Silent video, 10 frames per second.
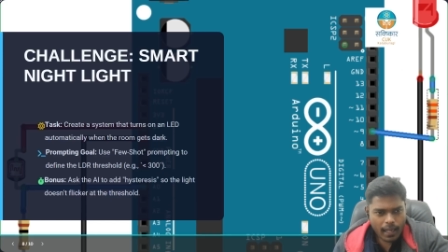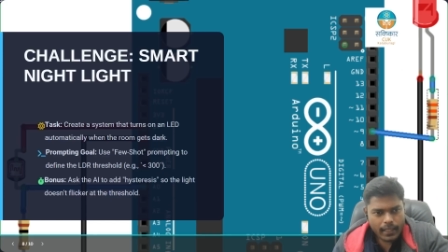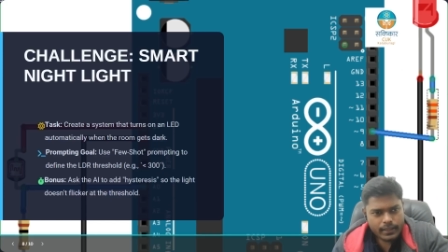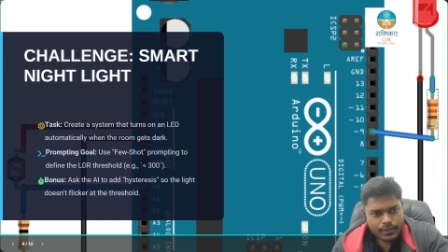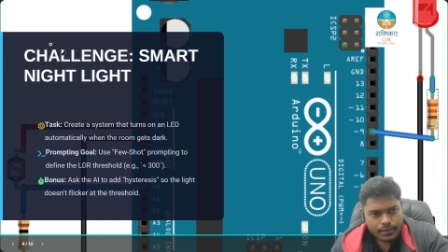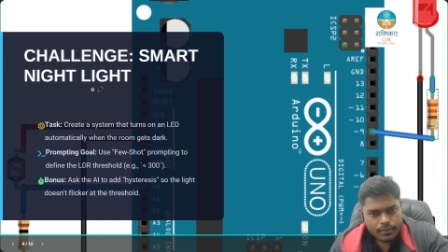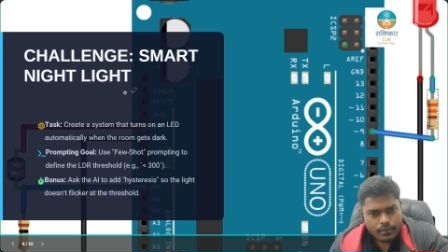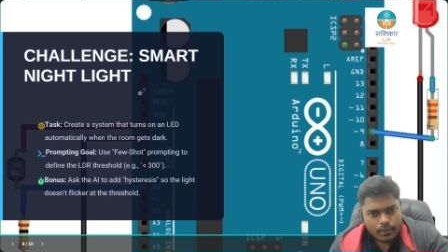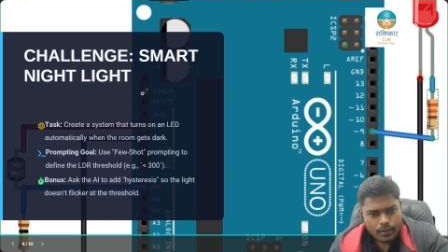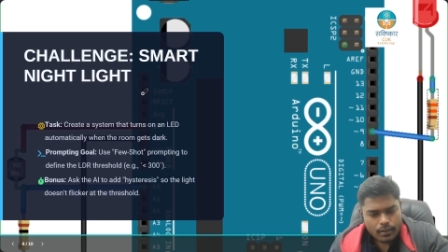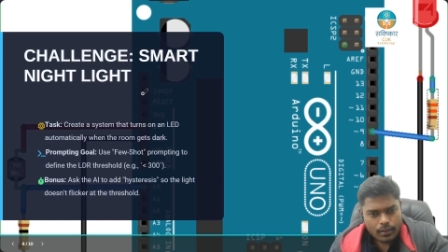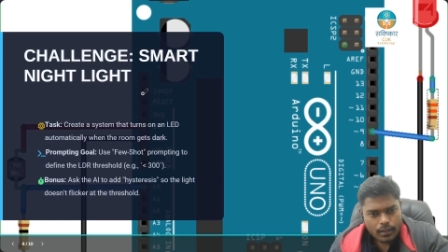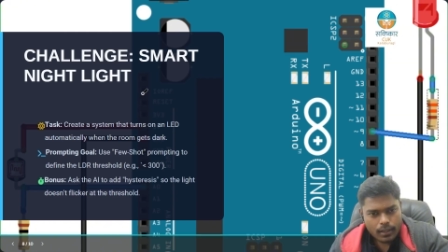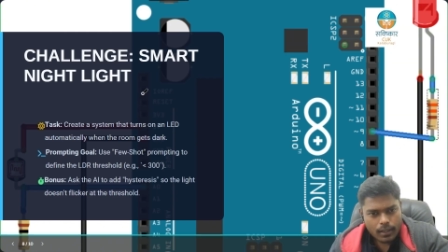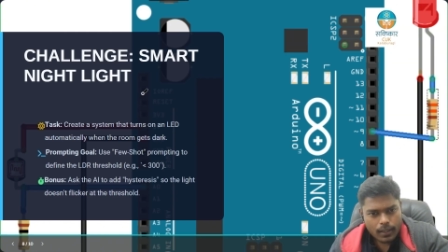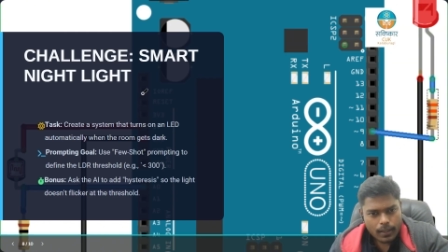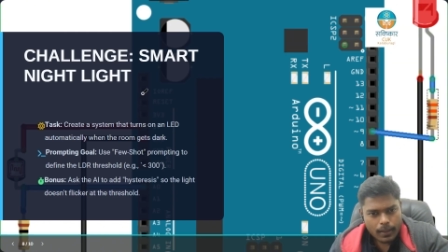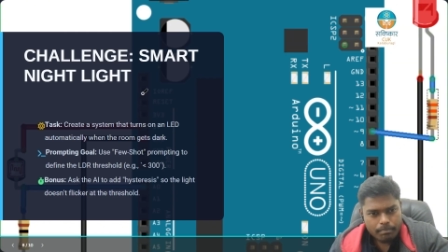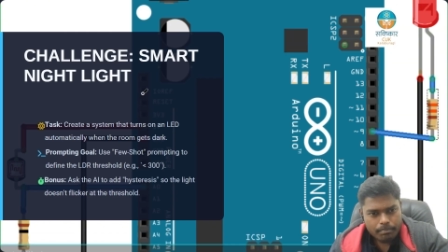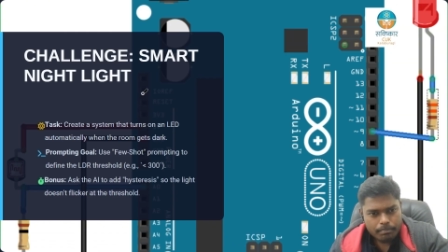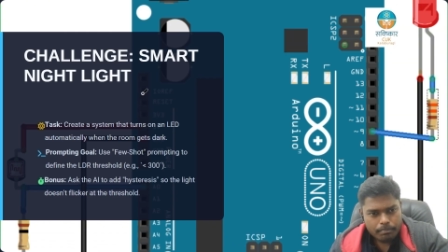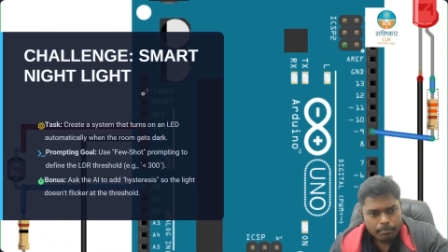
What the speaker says: And uh,